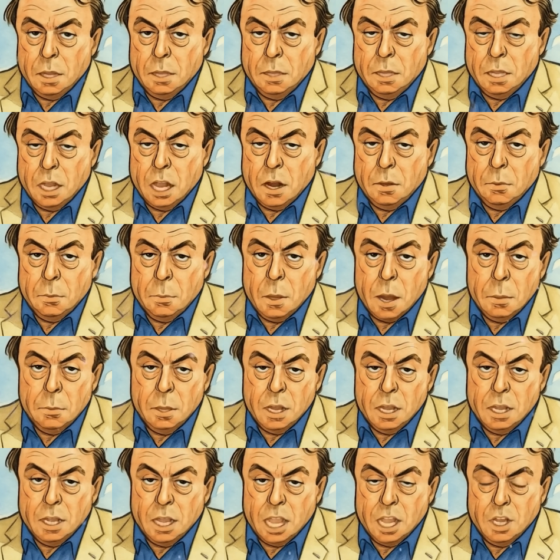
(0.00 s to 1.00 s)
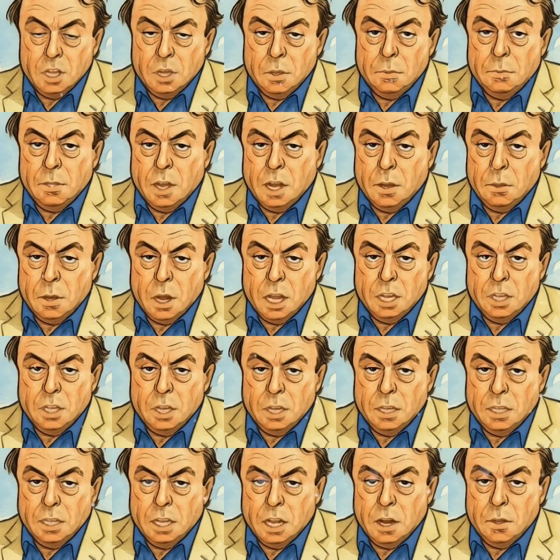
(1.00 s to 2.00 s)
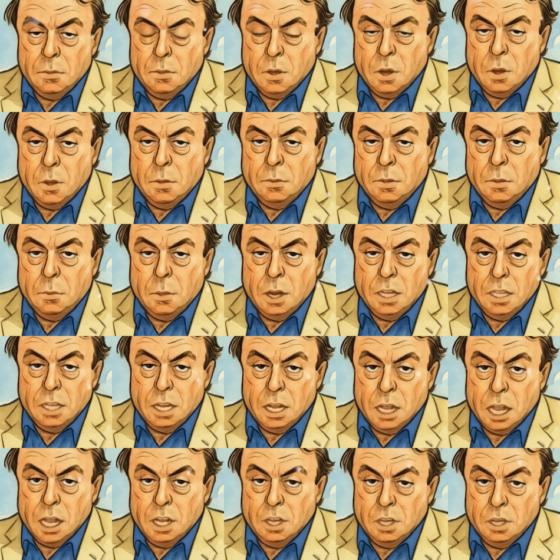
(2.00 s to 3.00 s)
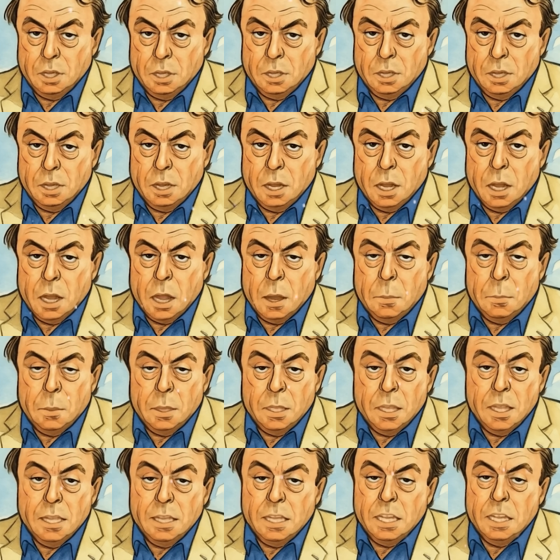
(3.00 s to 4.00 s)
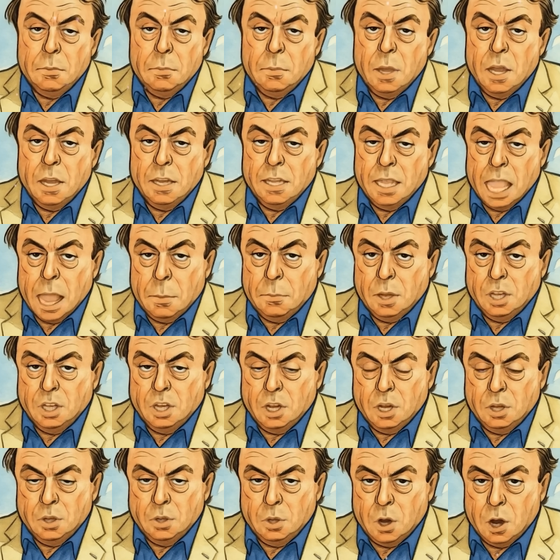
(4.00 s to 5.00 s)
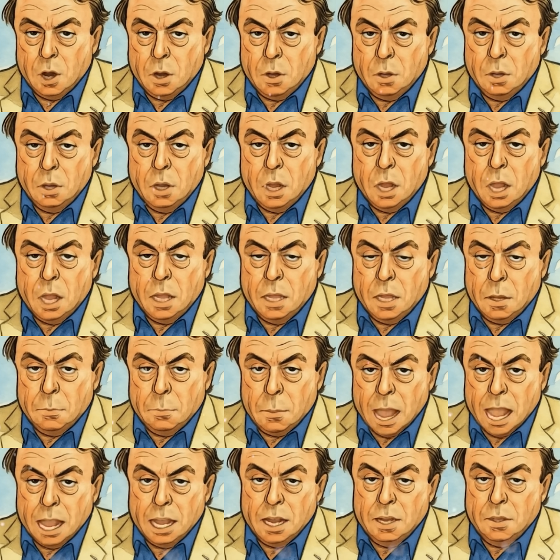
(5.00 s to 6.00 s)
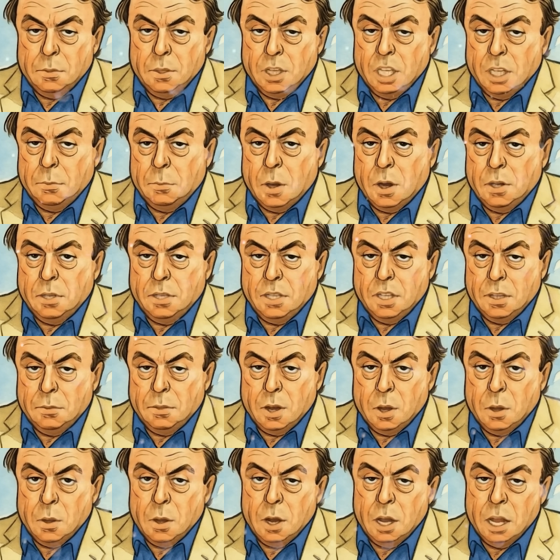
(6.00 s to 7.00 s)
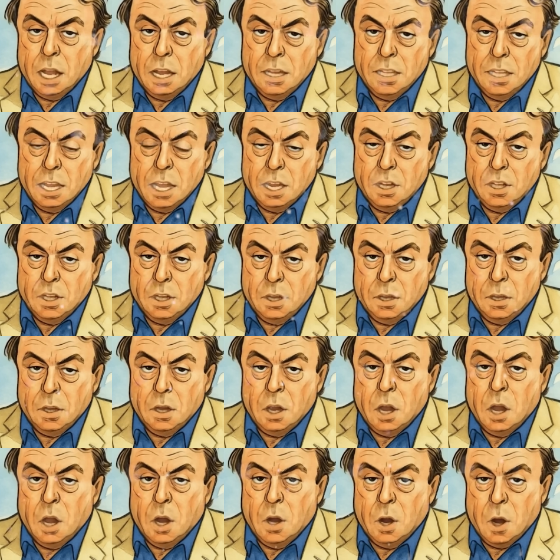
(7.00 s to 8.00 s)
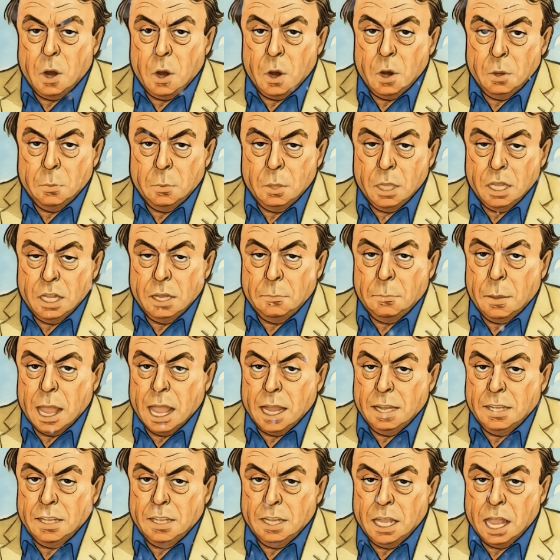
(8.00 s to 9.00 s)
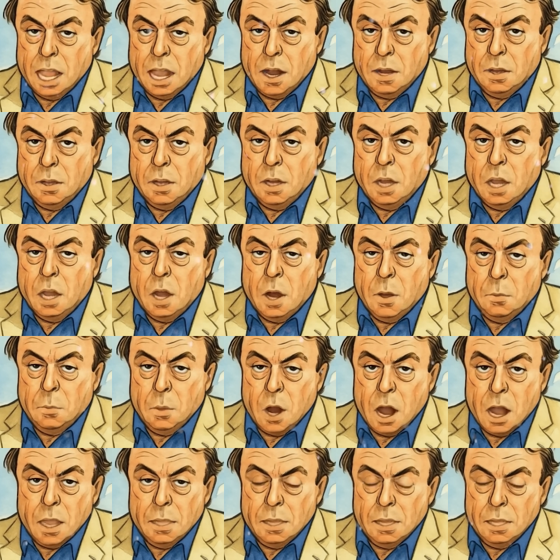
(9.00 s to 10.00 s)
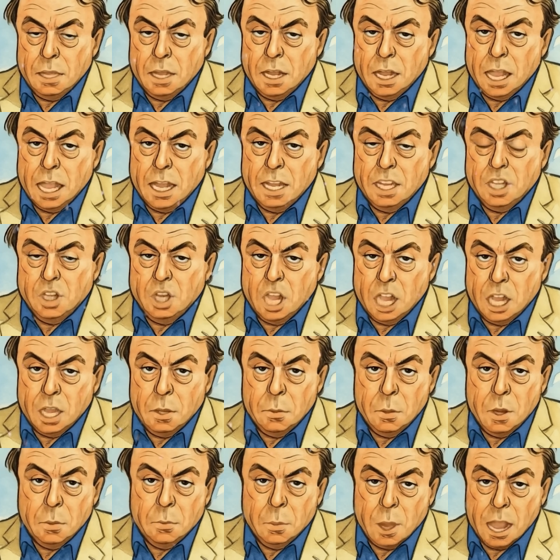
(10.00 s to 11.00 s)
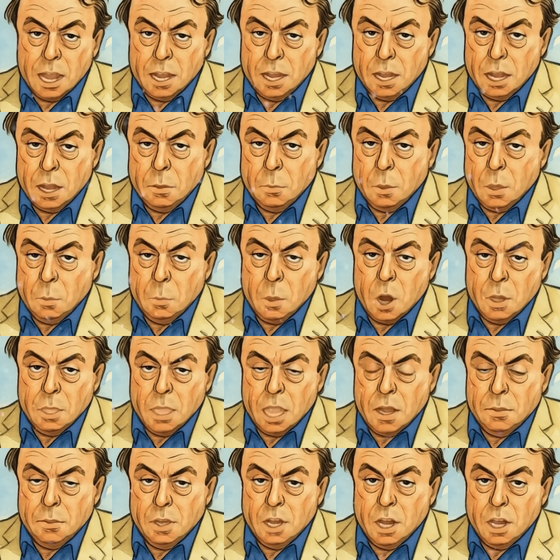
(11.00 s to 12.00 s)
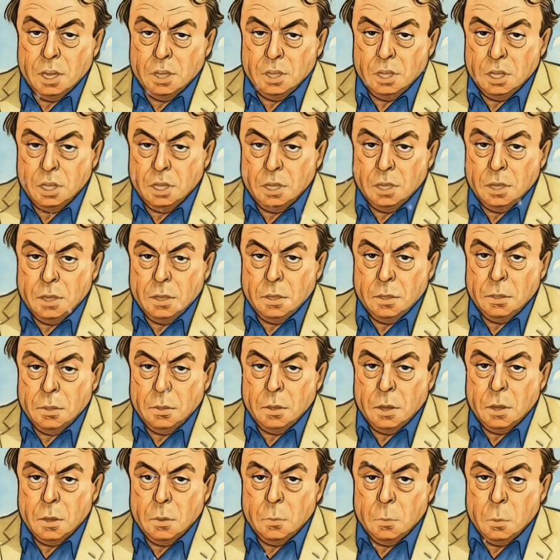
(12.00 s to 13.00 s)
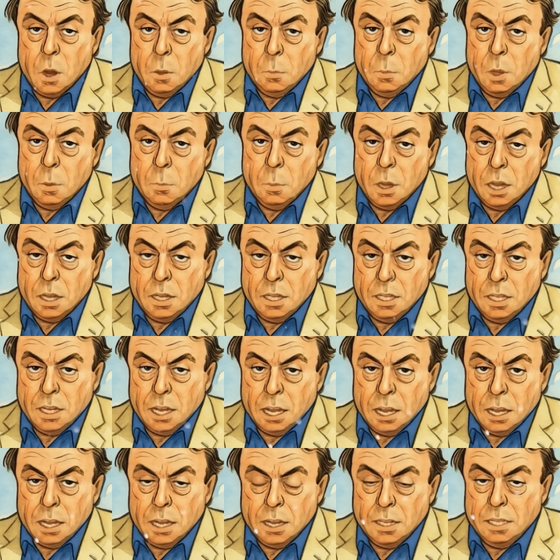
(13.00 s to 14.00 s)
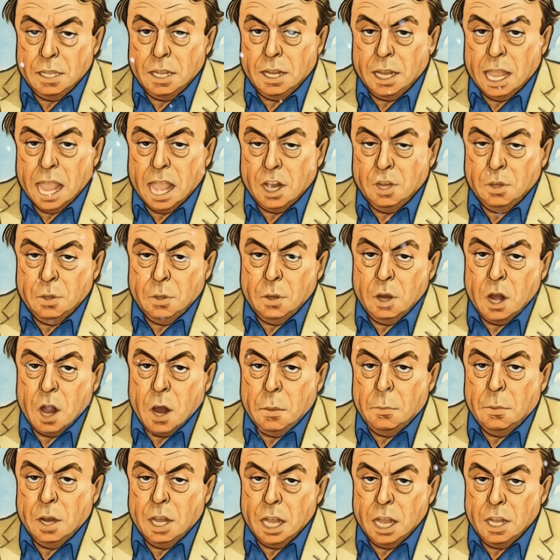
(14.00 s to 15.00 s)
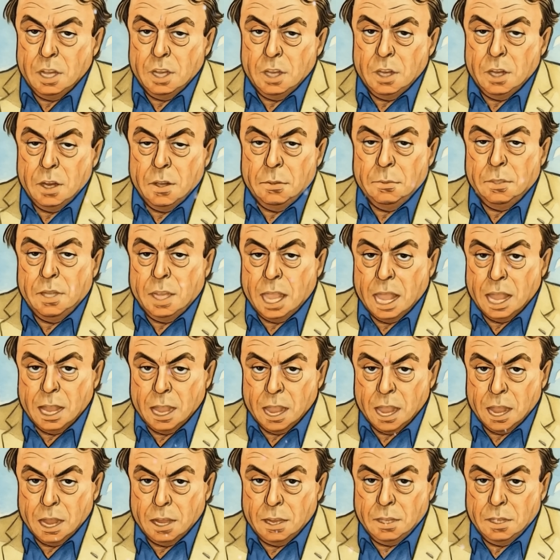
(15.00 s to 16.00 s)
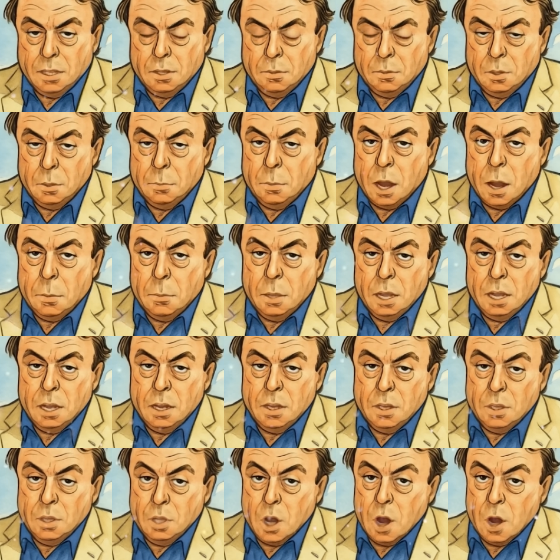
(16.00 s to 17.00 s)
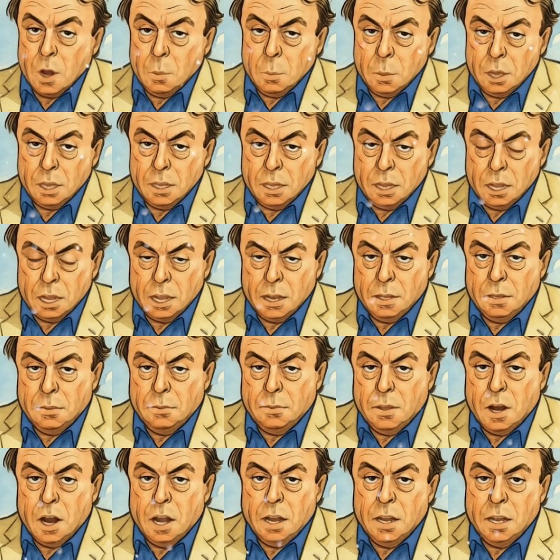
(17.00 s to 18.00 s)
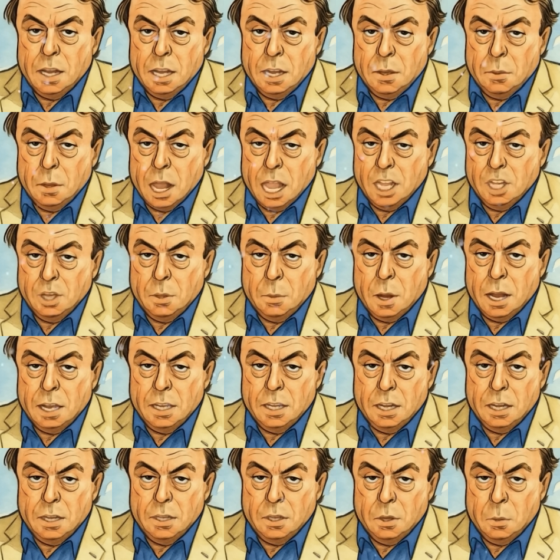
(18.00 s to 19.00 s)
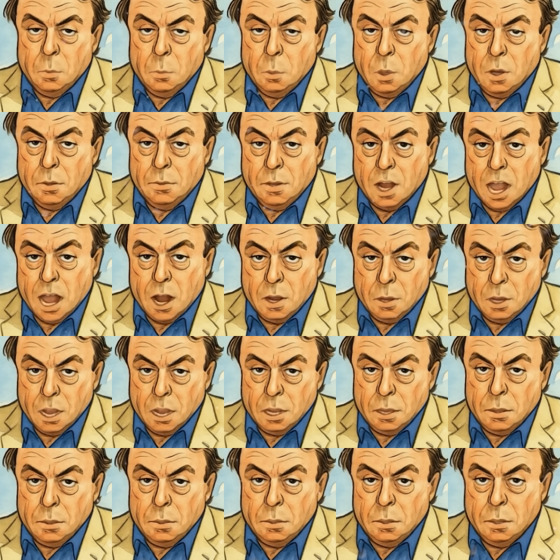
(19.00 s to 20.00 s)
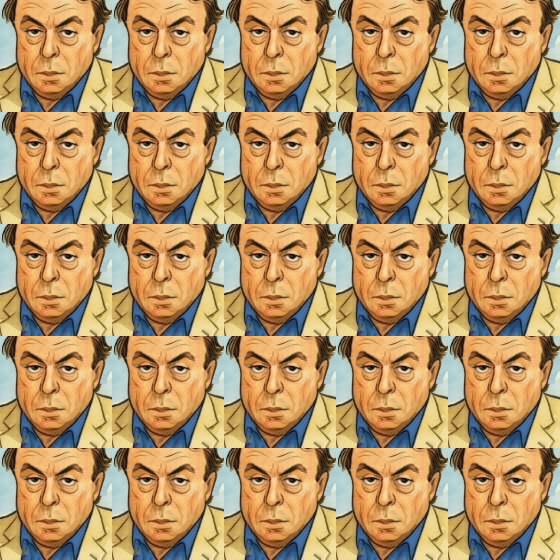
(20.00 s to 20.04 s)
The Young Republican National Federation itself called for resignations, but this is mere damage control, the panicked response of an organization caught with its pants down, rather than any genuine reckoning with what they've nurtured. What we're witnessing is the natural culmination of decades of Republican dog whistling finally graduating to wolf howling.